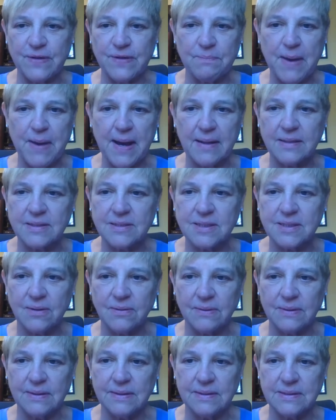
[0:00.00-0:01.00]
feedback.
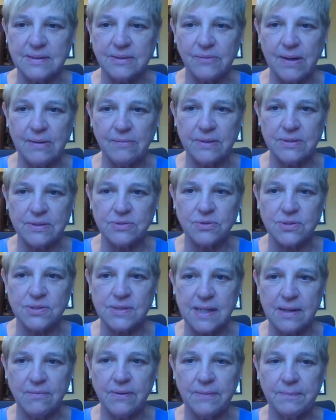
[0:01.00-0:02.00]
So it's a great resource
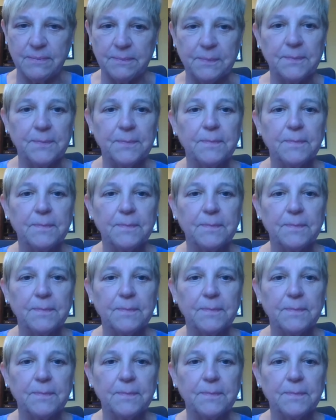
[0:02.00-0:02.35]
that way.